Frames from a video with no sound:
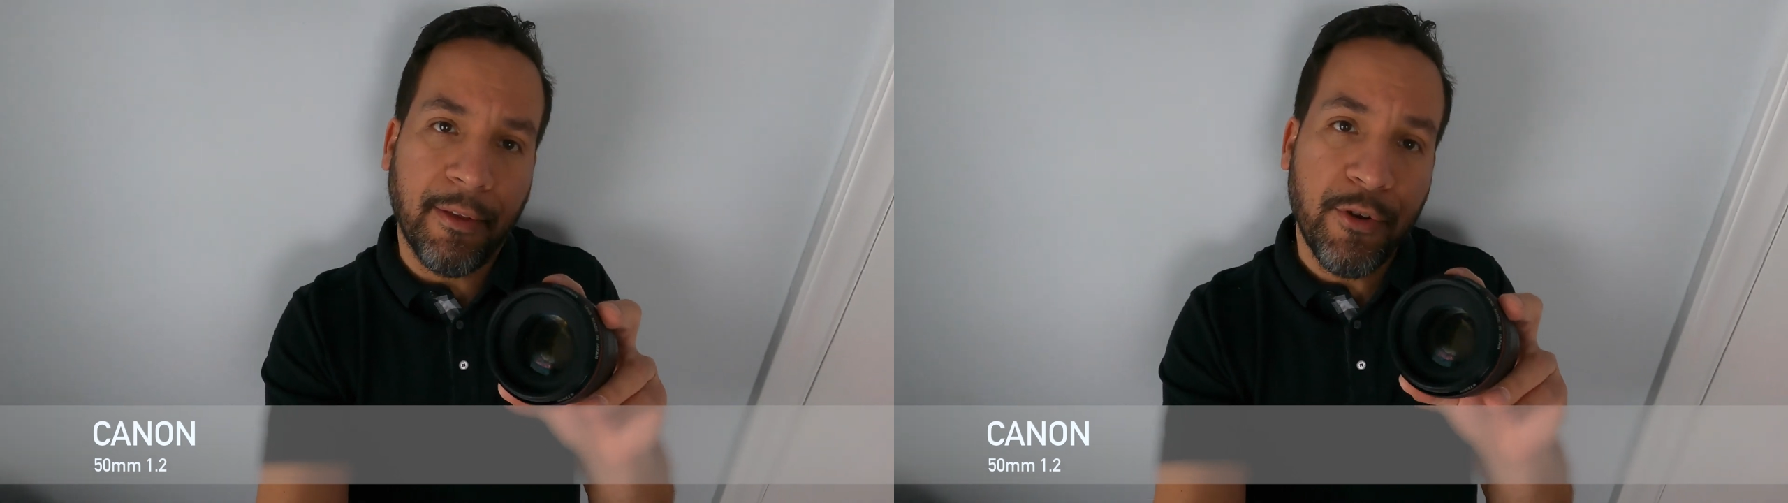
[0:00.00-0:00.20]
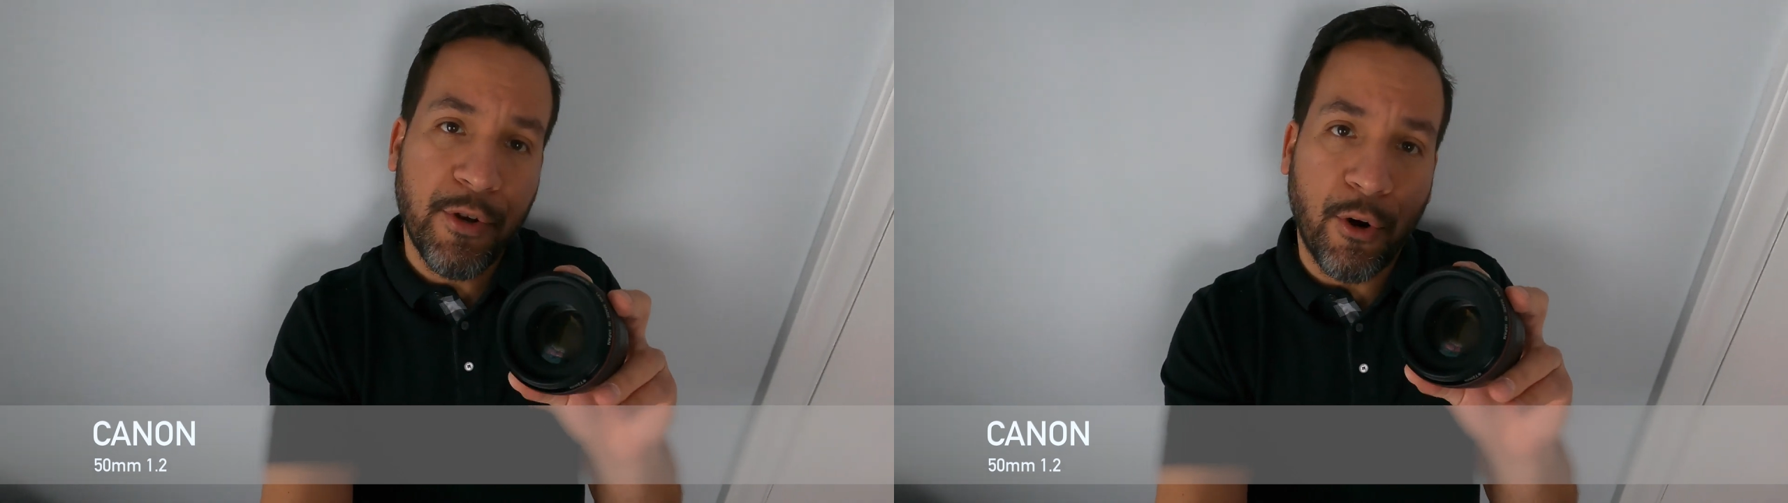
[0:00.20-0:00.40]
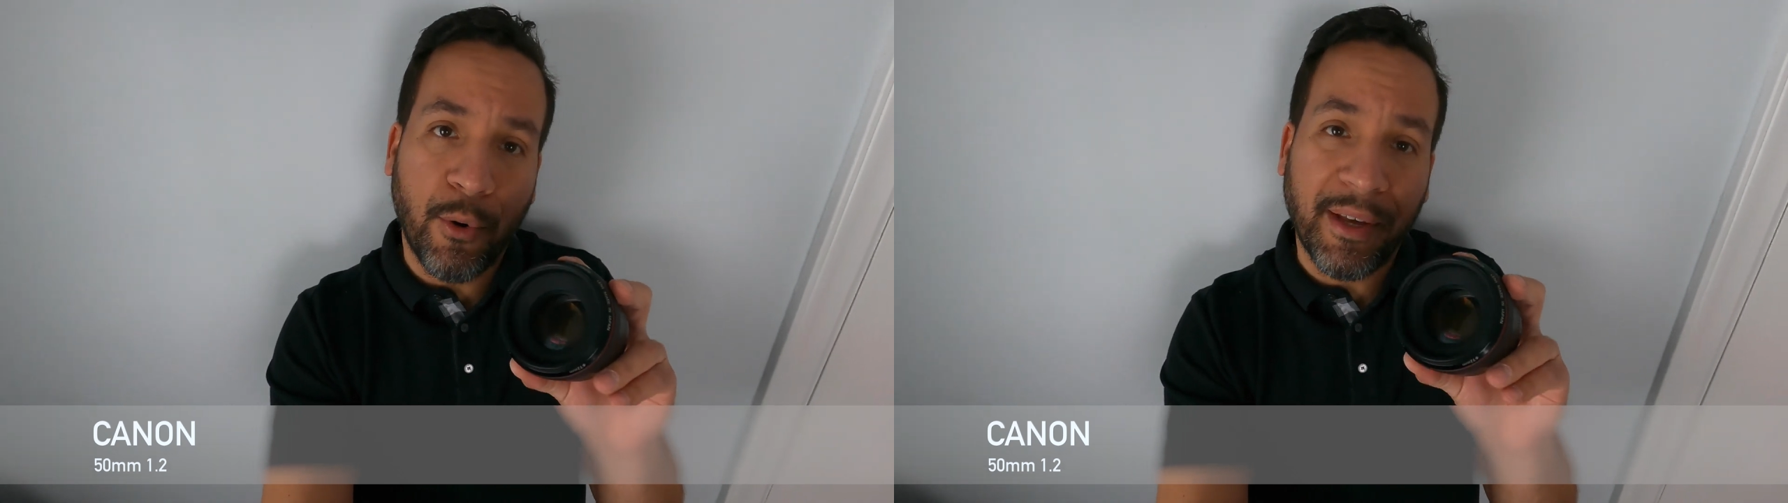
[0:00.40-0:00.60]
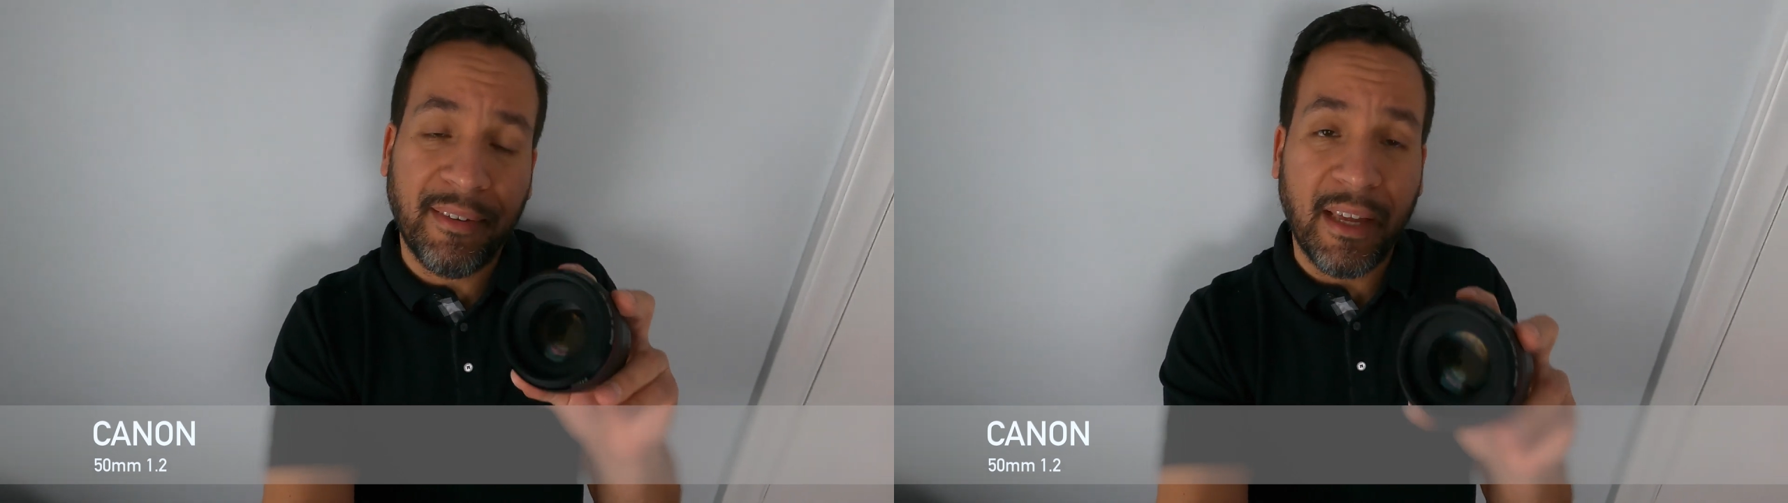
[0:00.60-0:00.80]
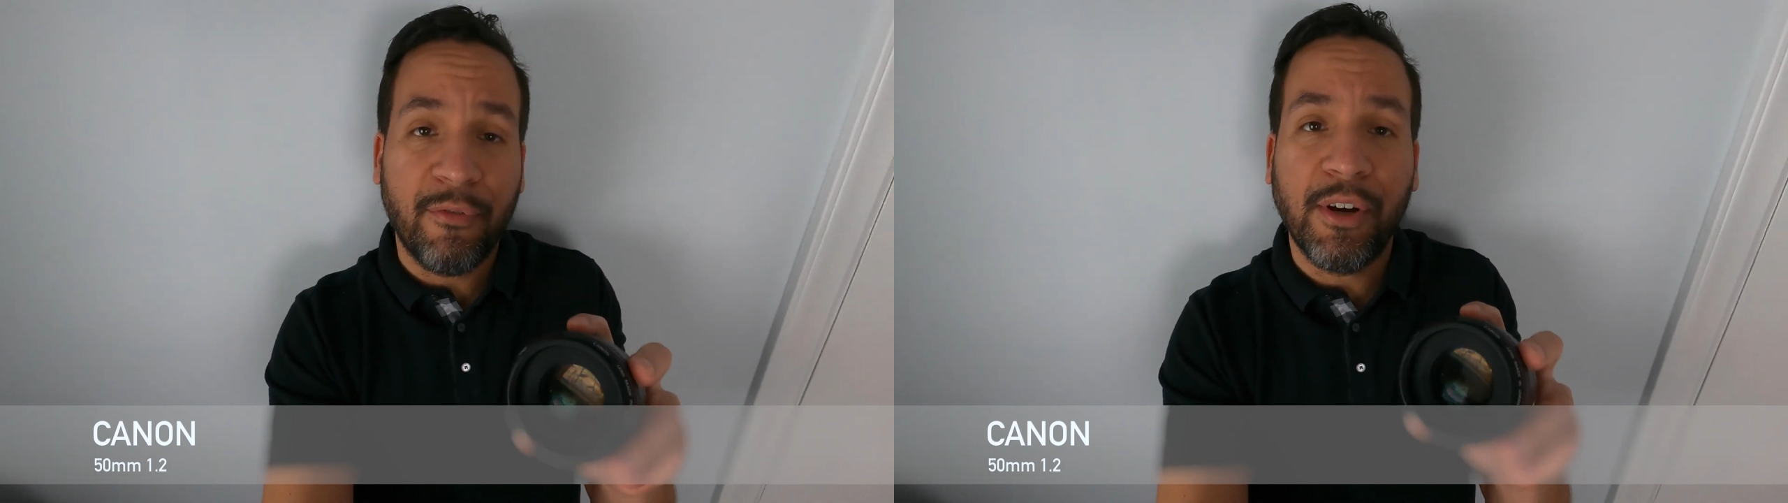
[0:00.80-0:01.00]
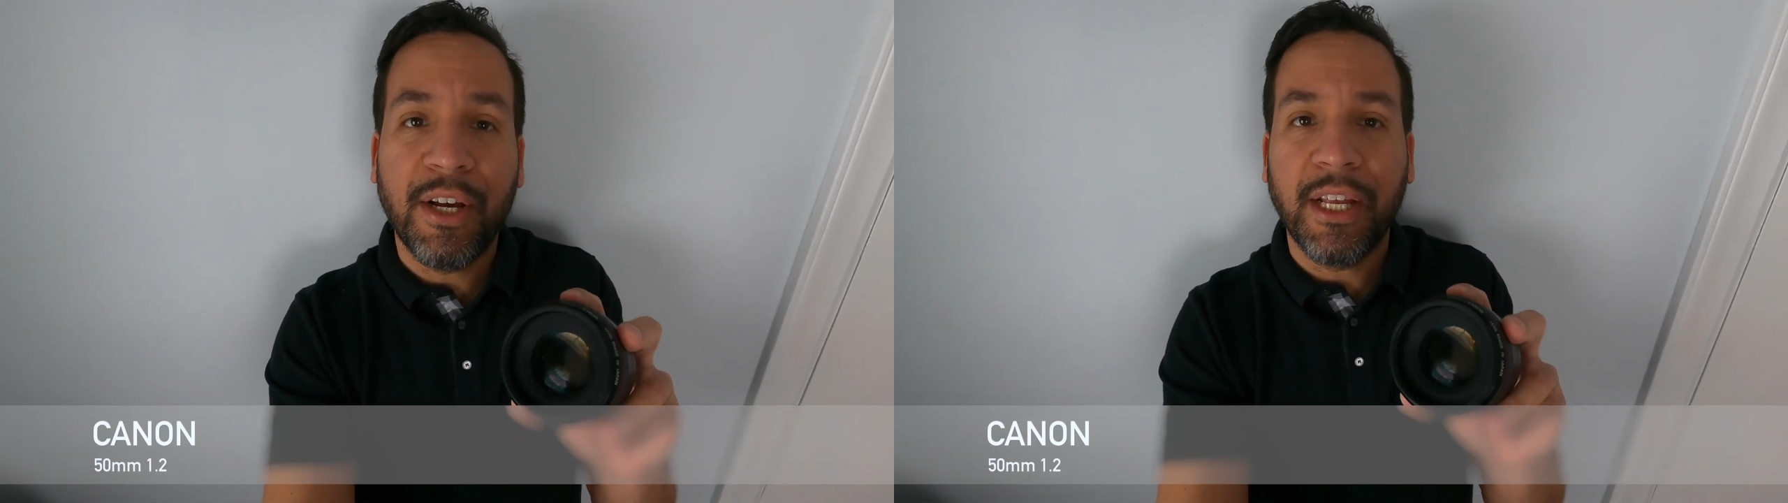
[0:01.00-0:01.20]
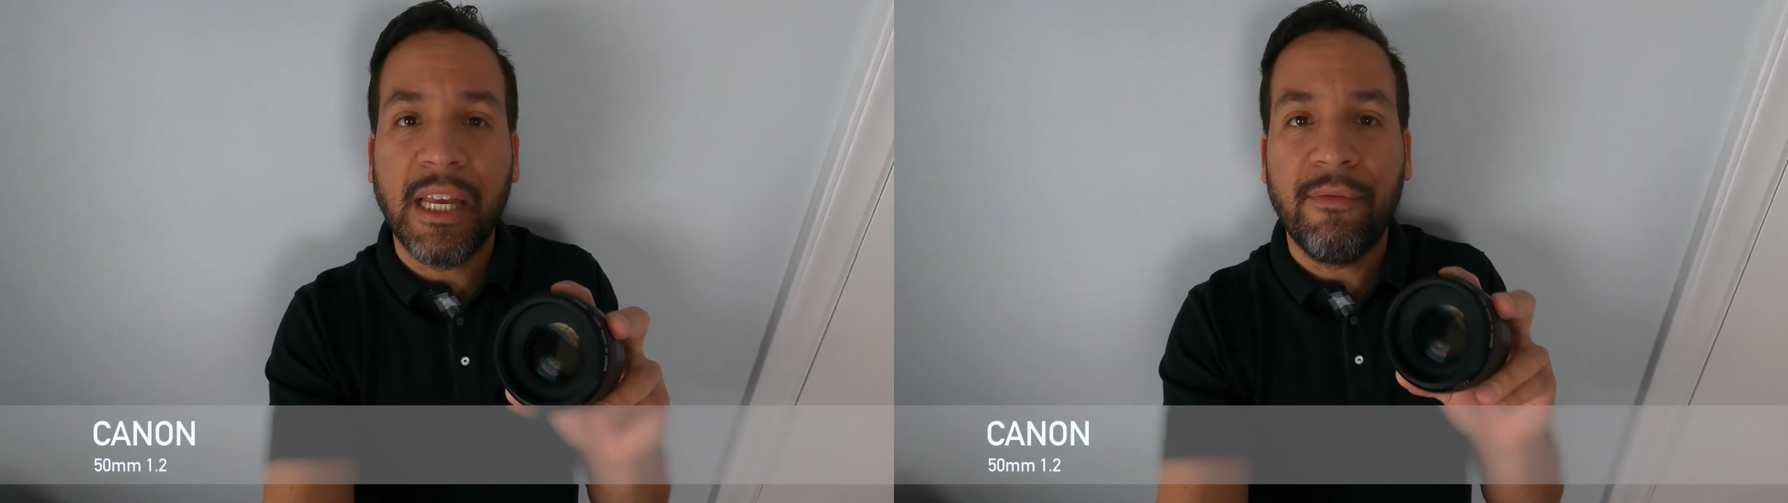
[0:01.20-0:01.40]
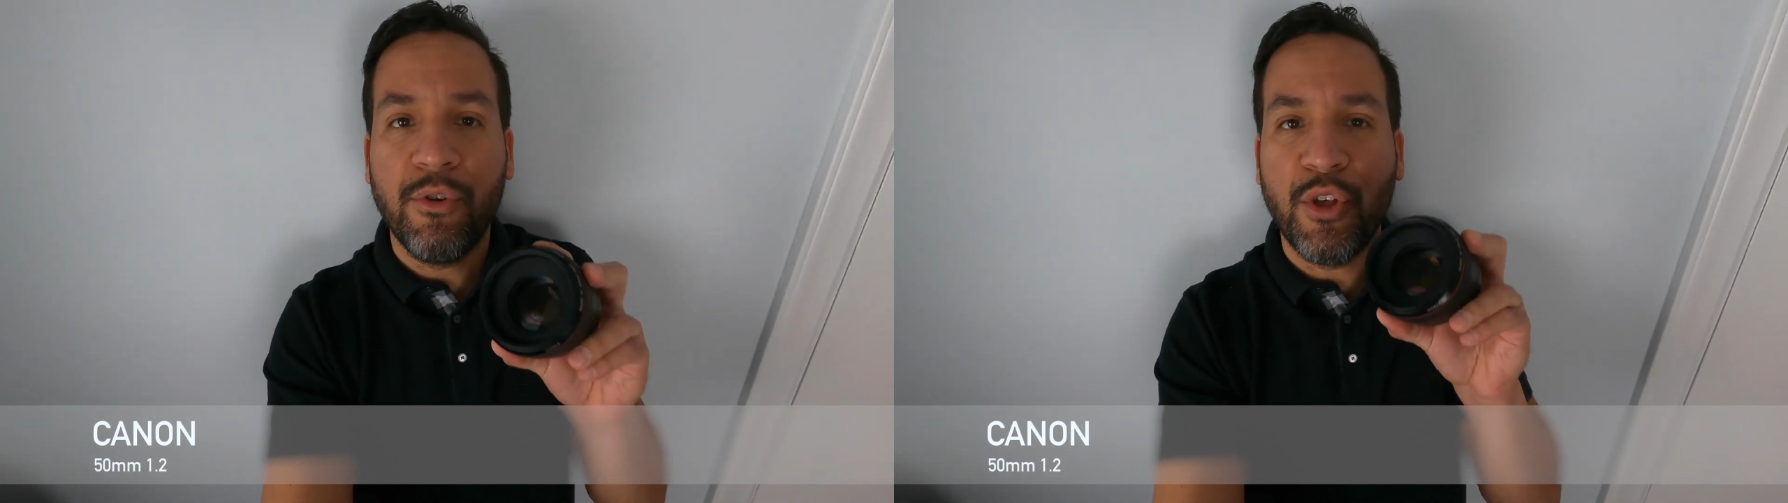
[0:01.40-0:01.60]
you know, is definitely going to
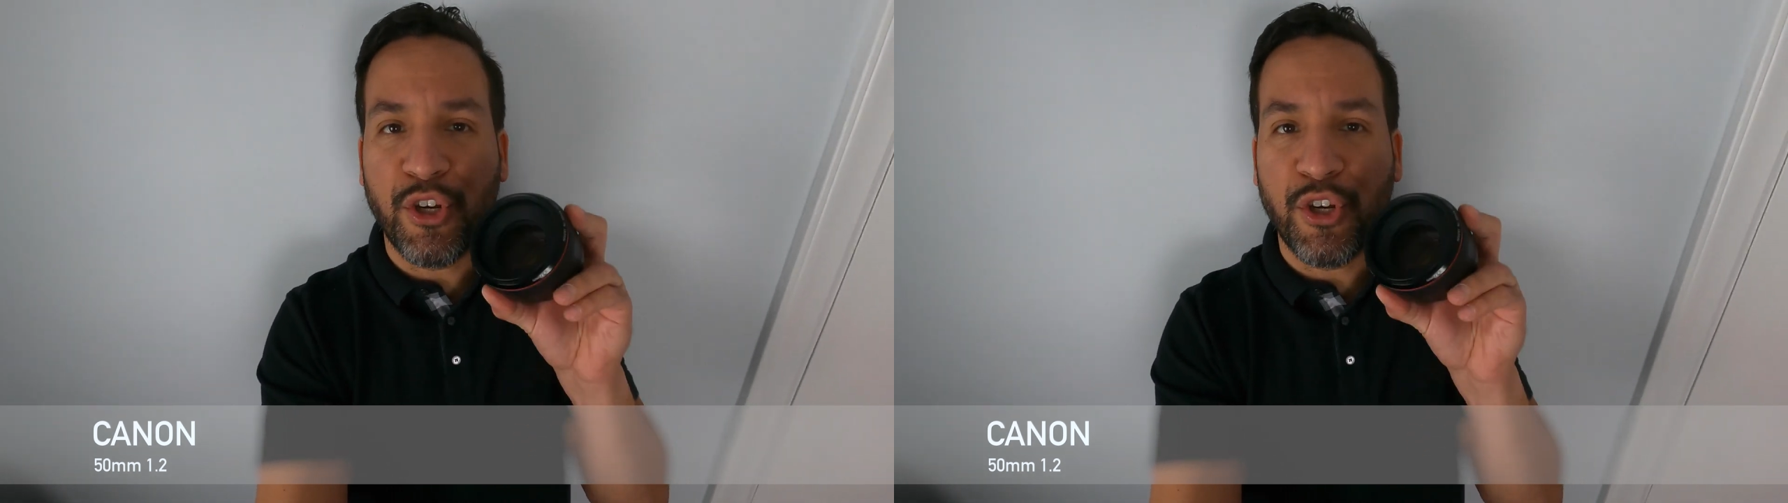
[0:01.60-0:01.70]
give you the